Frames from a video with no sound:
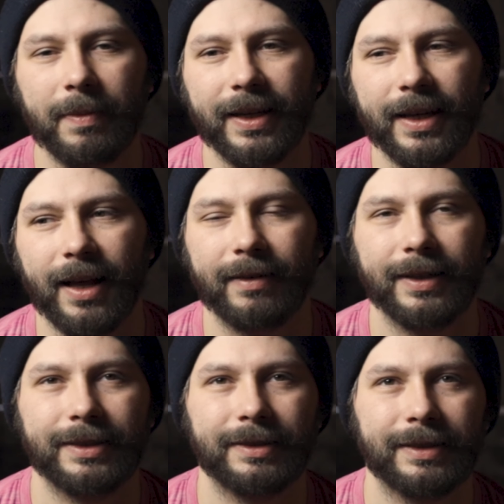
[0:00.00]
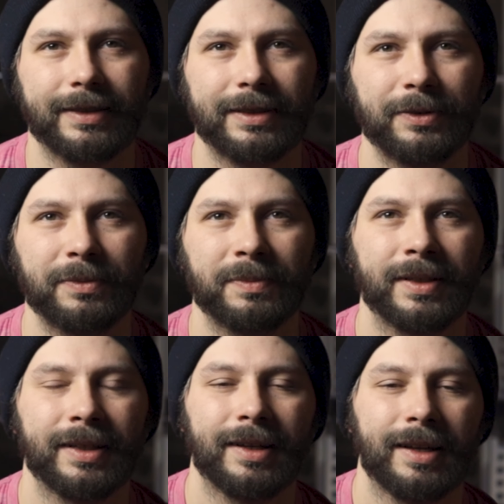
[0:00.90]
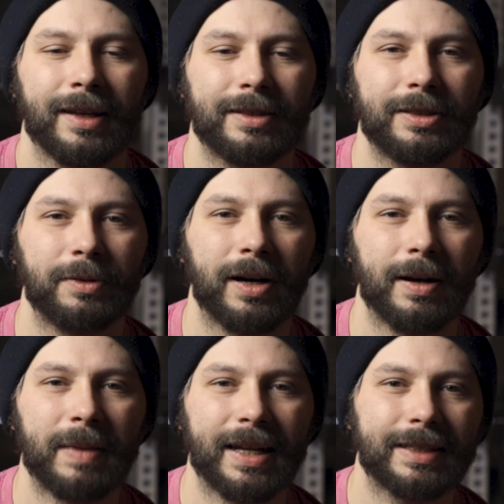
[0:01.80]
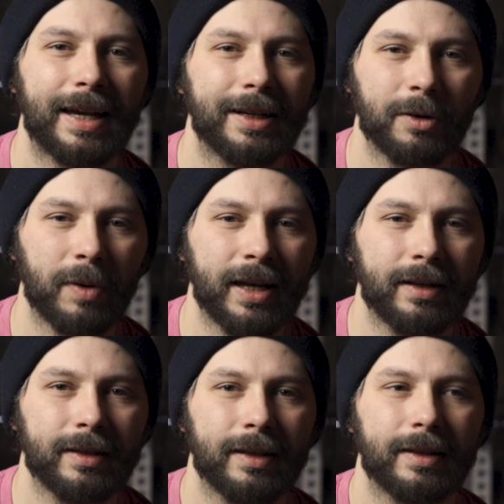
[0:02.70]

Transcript: how many calories you consume to maintain your weight,